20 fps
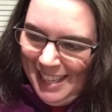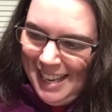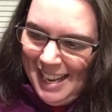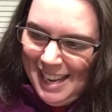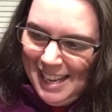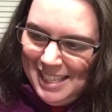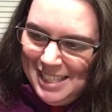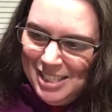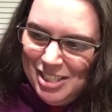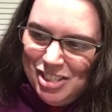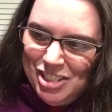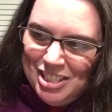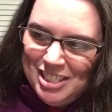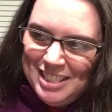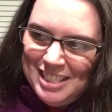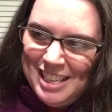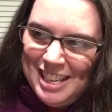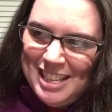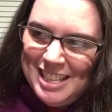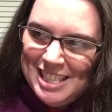And you just
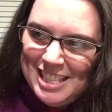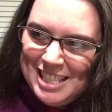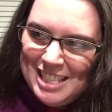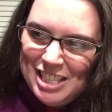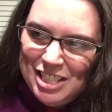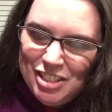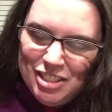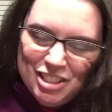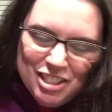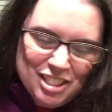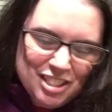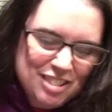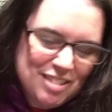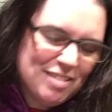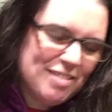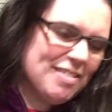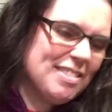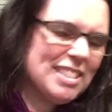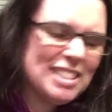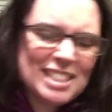take it and you
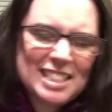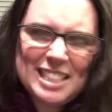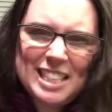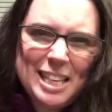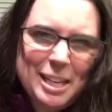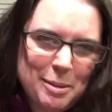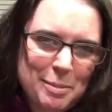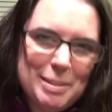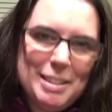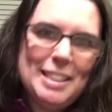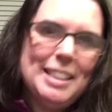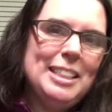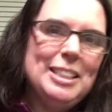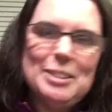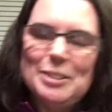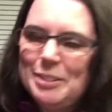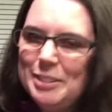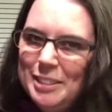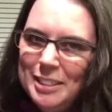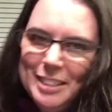just slam it, you
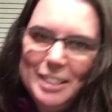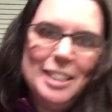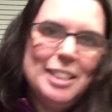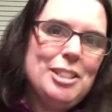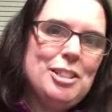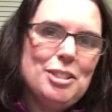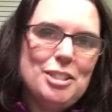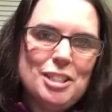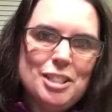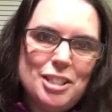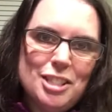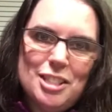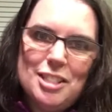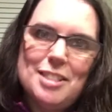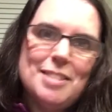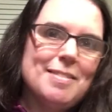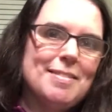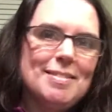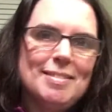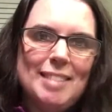know, and, and you can
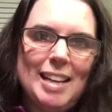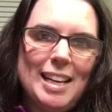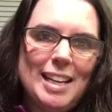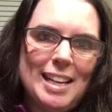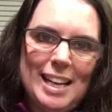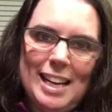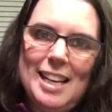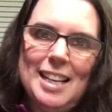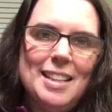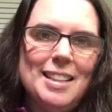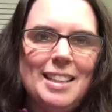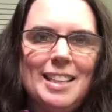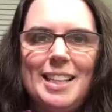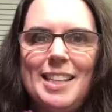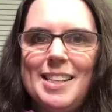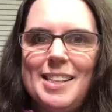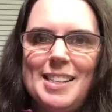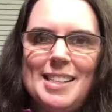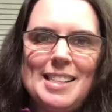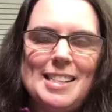just like hit
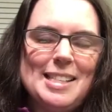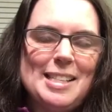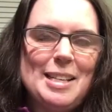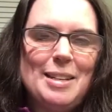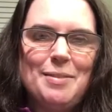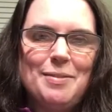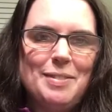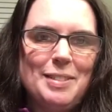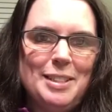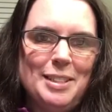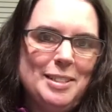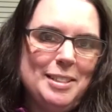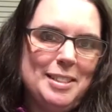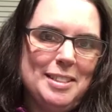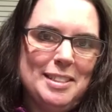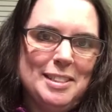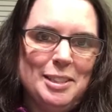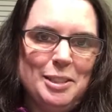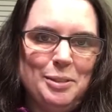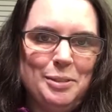things and stuff and it
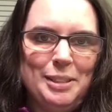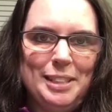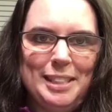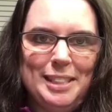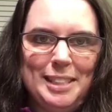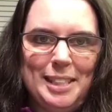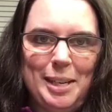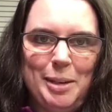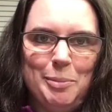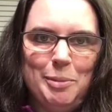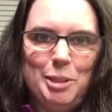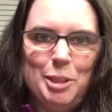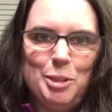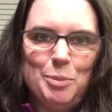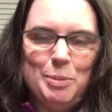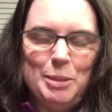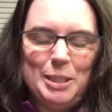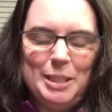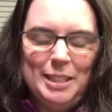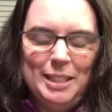doesn't do any damage,
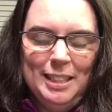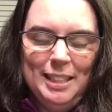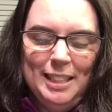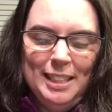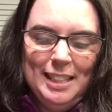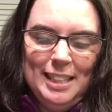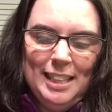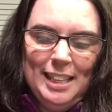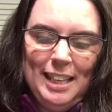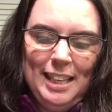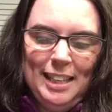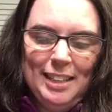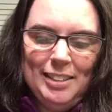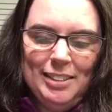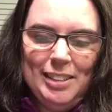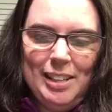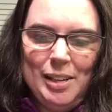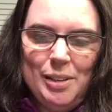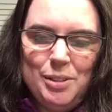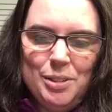but it
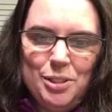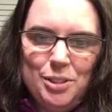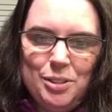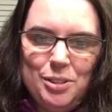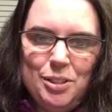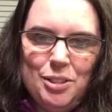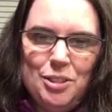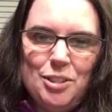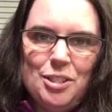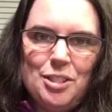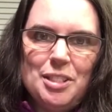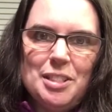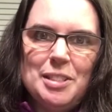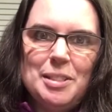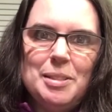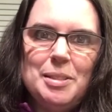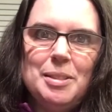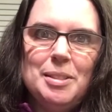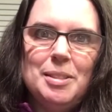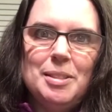allows you to just
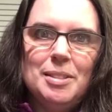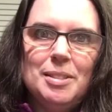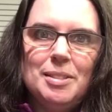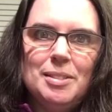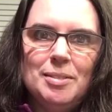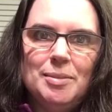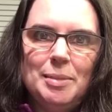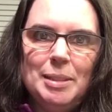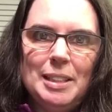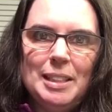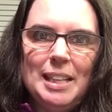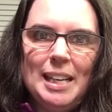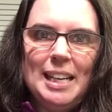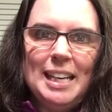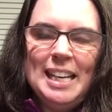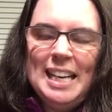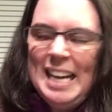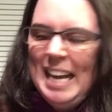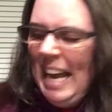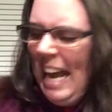be like,
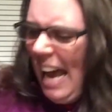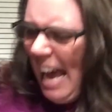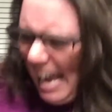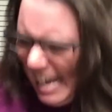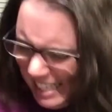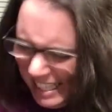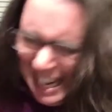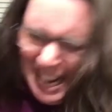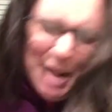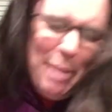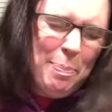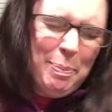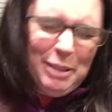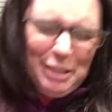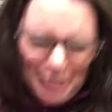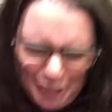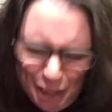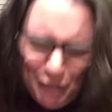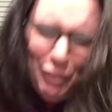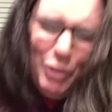I can't
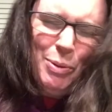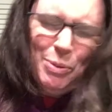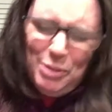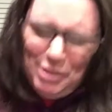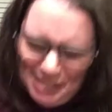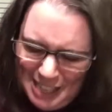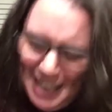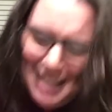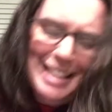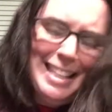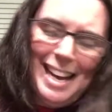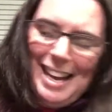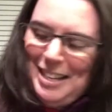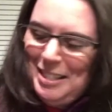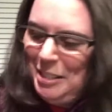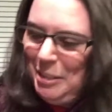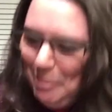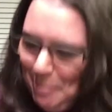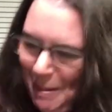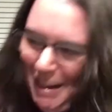believe you said that
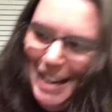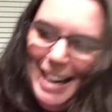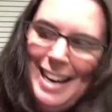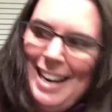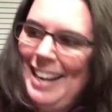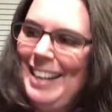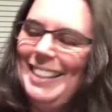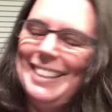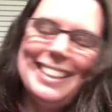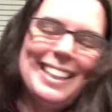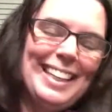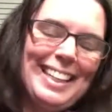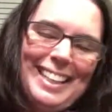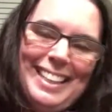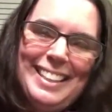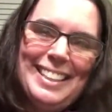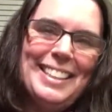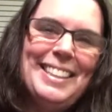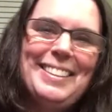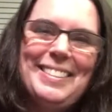to me. Like,
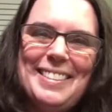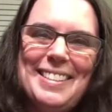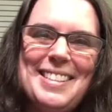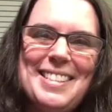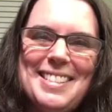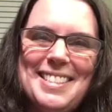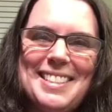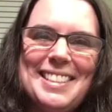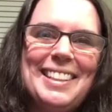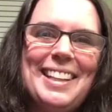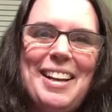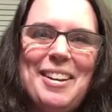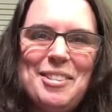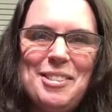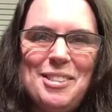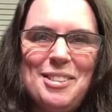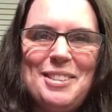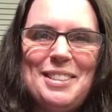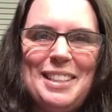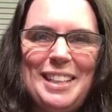you know, it just allows
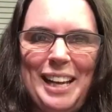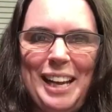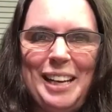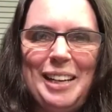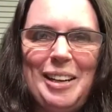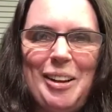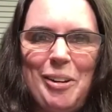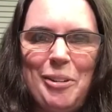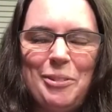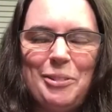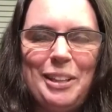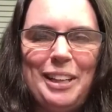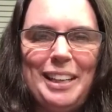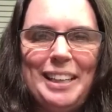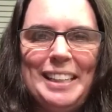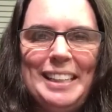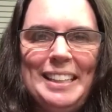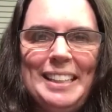you to get it out. Like,